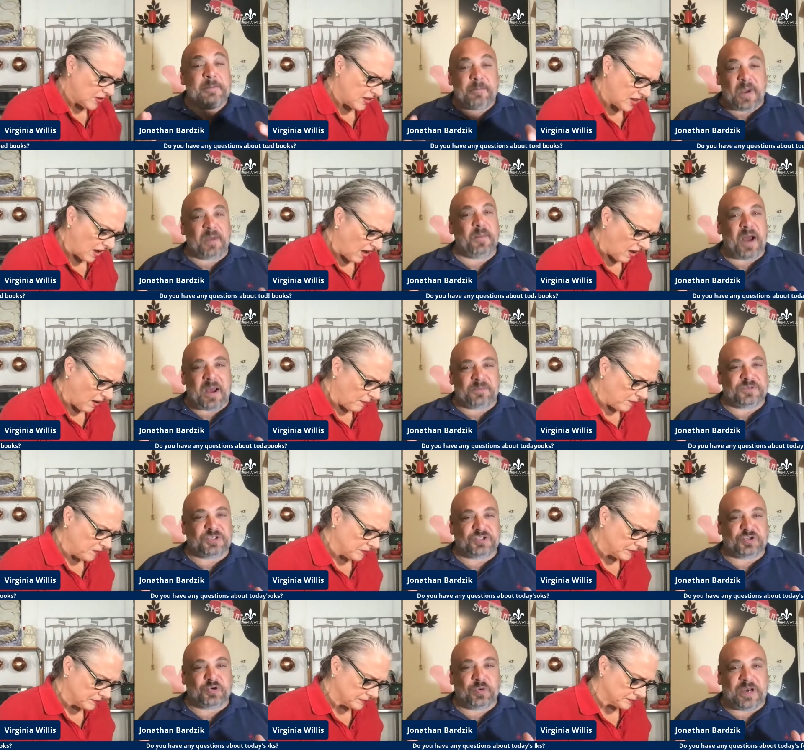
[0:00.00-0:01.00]
Speaker 1: my wow. mom's
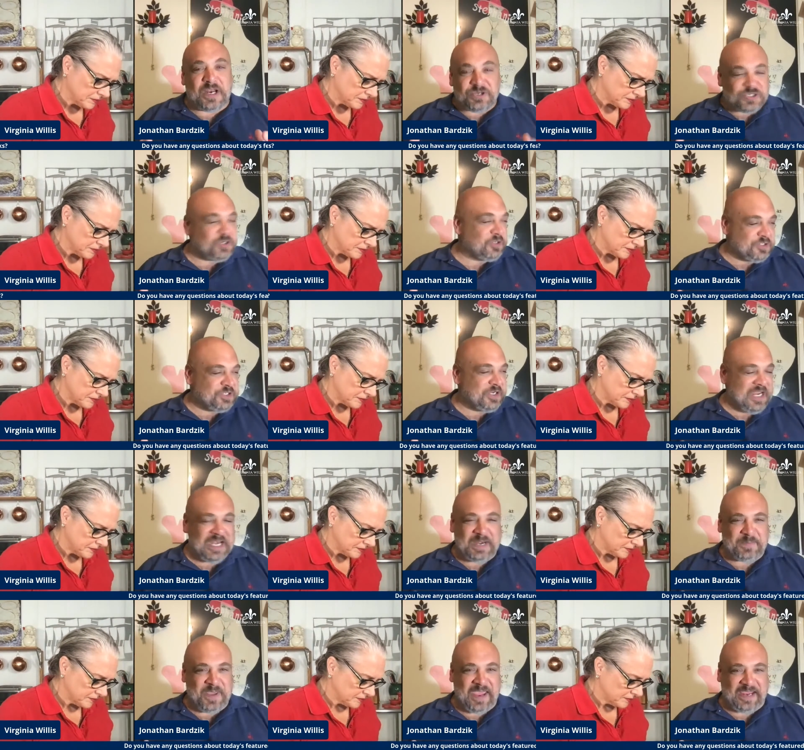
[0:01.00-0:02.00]
traditional
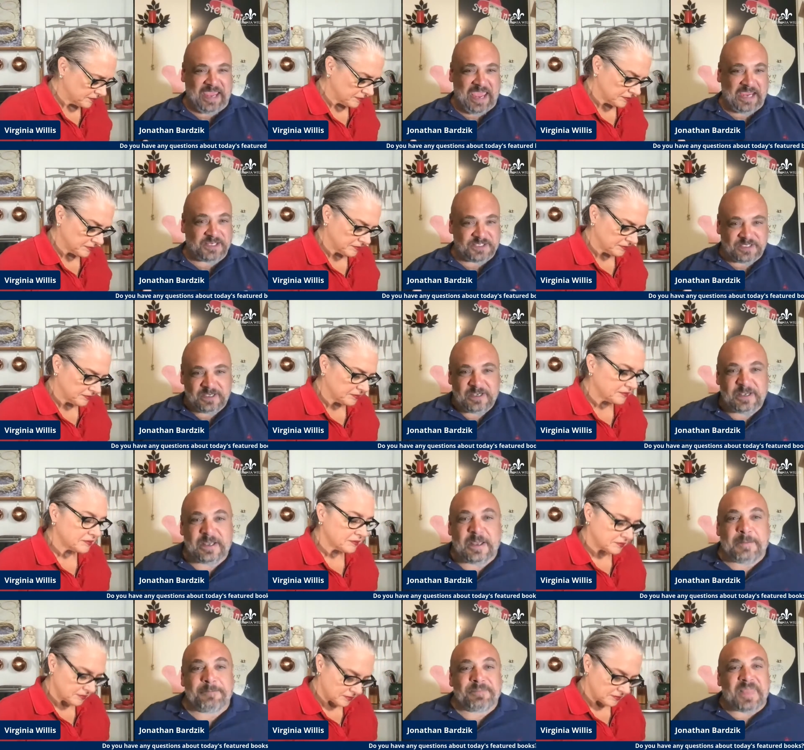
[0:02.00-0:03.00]
zucchini pancakes.
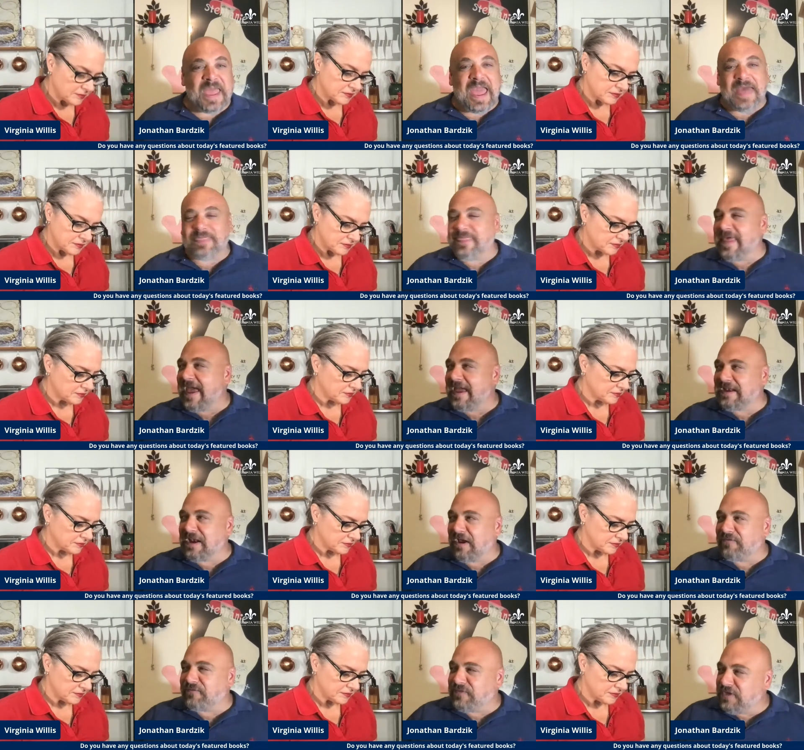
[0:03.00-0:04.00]
And then
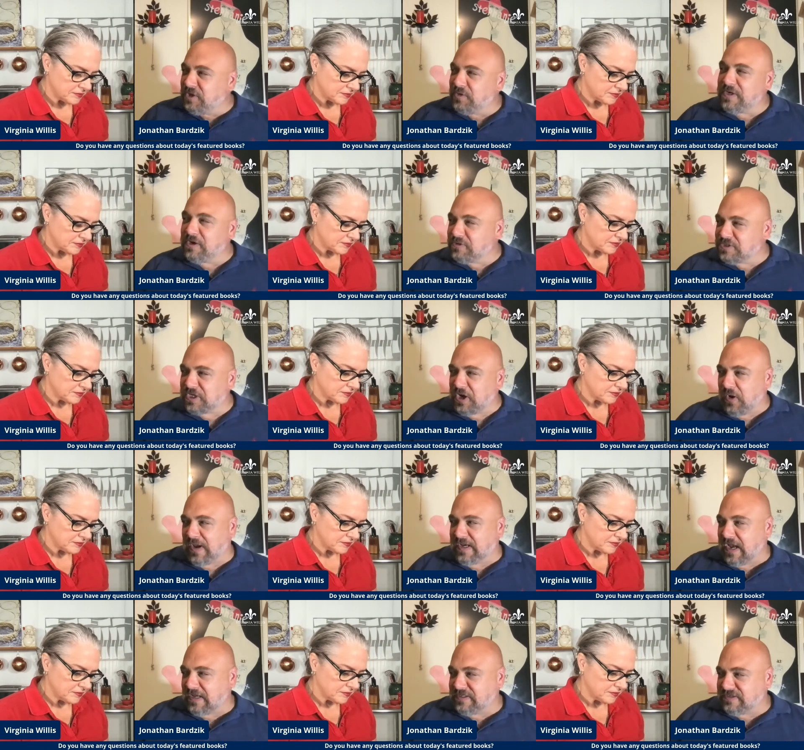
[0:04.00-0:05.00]
a few years ago,
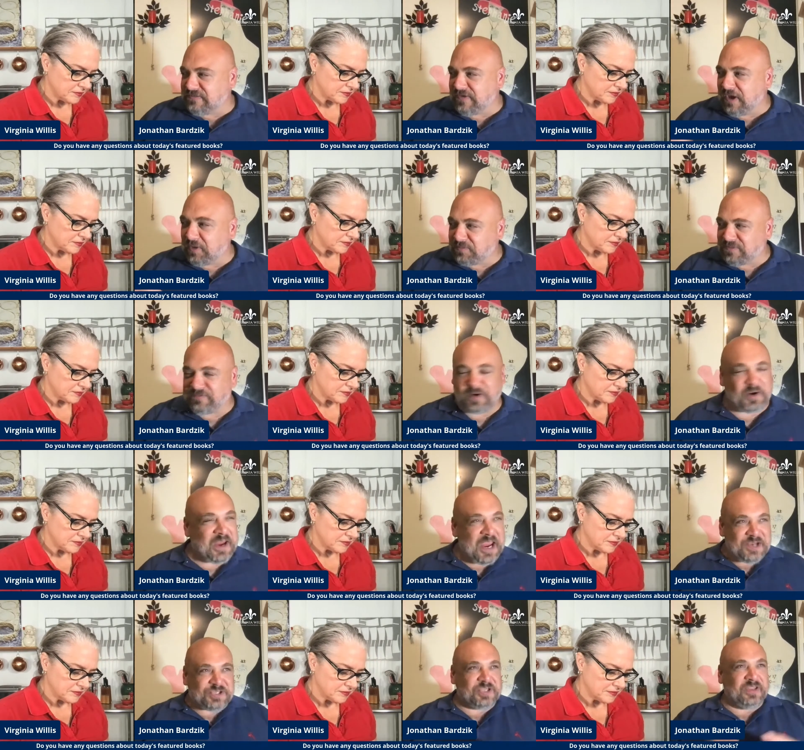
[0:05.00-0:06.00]
I, I, developed a
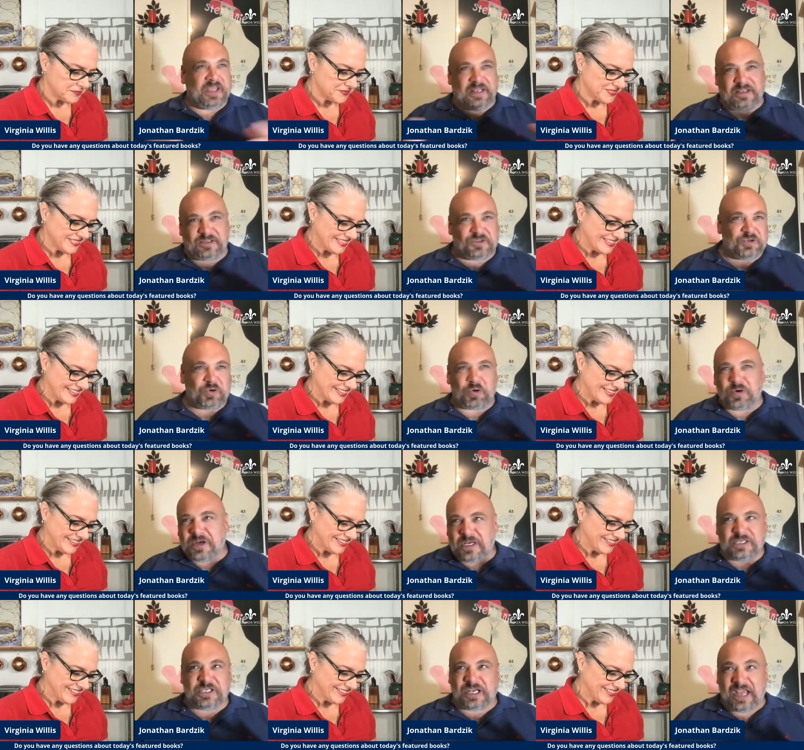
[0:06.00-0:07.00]
variation that turned
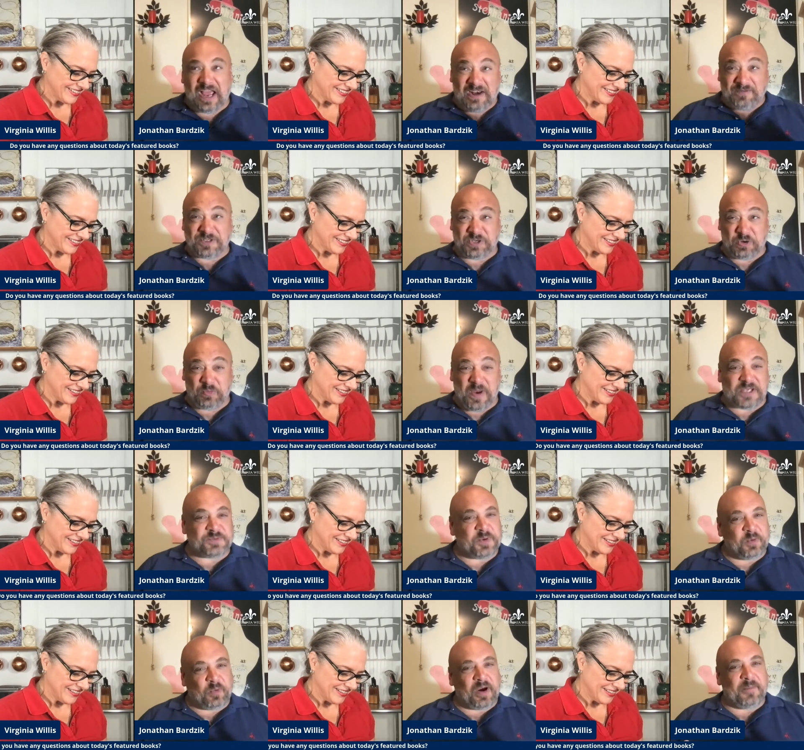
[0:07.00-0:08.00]
into kind of its own
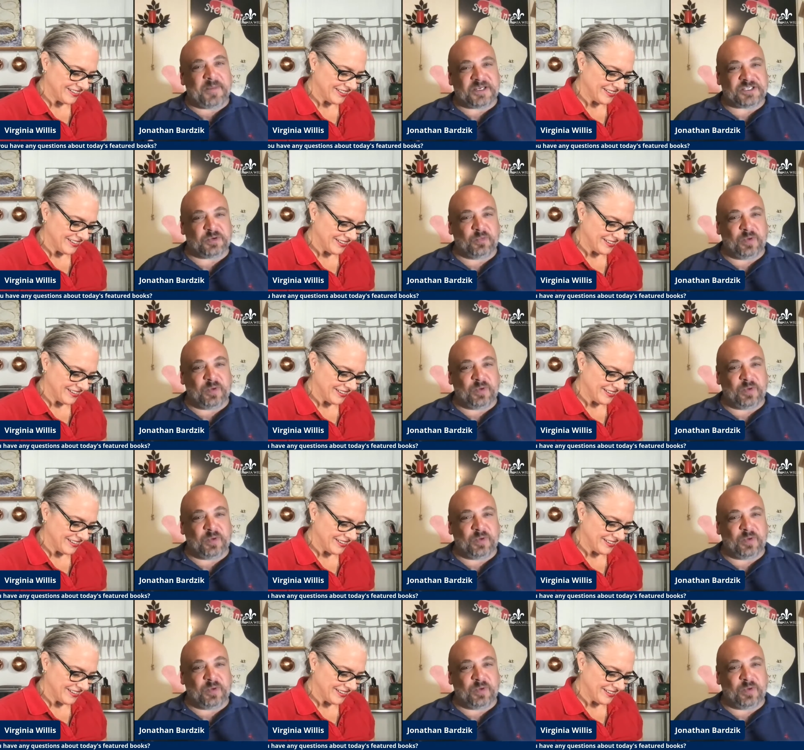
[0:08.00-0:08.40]
recipe where I mix